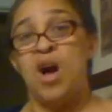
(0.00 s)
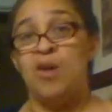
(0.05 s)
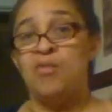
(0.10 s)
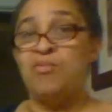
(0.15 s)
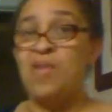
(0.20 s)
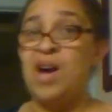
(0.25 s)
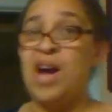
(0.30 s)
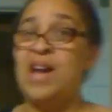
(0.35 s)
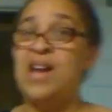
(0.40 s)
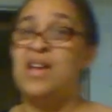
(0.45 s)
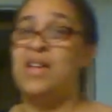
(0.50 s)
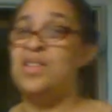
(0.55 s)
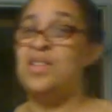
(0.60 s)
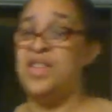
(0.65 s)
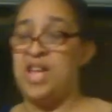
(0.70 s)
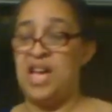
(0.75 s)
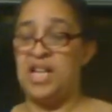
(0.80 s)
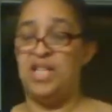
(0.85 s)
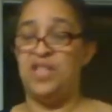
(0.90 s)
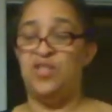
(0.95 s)
all right,
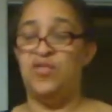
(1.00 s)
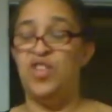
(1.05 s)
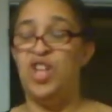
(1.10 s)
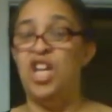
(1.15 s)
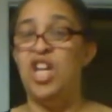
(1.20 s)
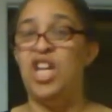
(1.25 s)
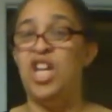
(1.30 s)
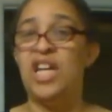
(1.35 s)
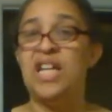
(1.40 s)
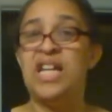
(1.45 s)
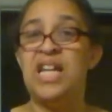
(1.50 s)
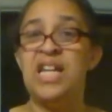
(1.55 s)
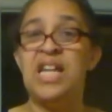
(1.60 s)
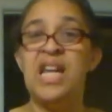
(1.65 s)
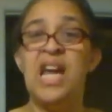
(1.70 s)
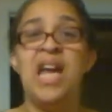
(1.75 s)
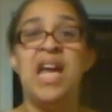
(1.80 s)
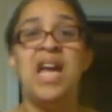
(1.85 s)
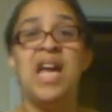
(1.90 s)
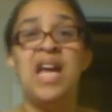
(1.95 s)
thanks for looking
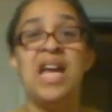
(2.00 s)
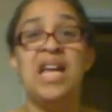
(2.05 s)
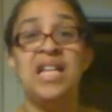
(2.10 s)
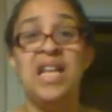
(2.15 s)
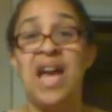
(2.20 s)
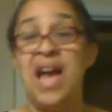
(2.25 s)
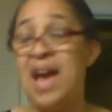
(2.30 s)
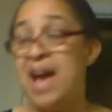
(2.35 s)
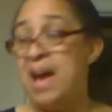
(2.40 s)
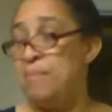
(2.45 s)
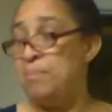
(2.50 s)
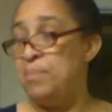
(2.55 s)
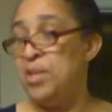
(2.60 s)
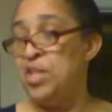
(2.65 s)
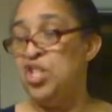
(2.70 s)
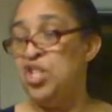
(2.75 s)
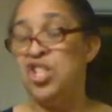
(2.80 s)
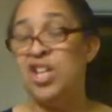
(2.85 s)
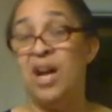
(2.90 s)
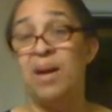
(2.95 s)
and
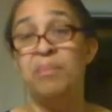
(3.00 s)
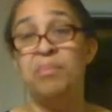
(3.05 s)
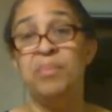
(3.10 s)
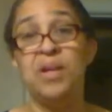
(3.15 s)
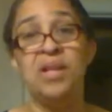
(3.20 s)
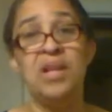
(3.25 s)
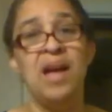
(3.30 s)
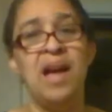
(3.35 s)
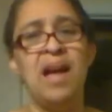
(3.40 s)
happy shopping.